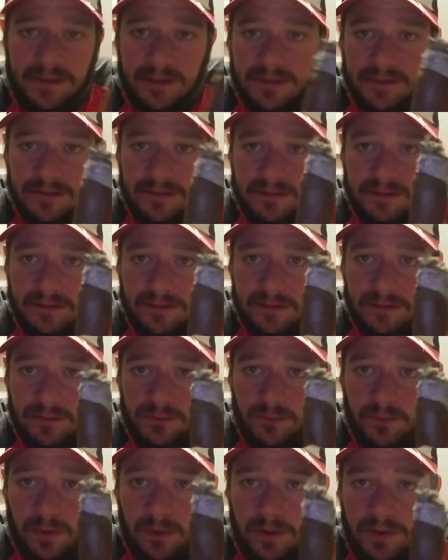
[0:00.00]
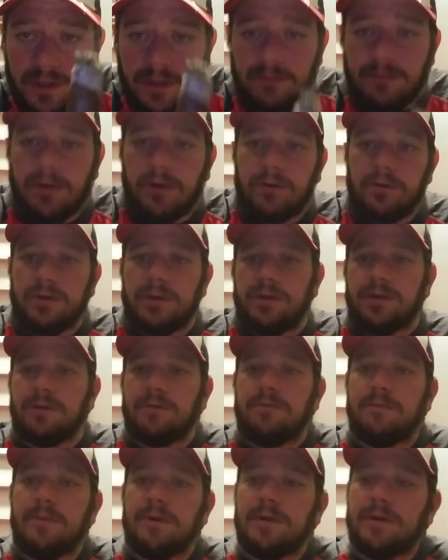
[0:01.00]
Getting a little wonky burn
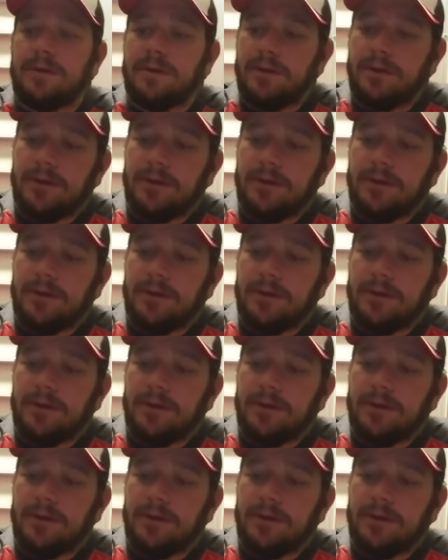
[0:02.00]
here, but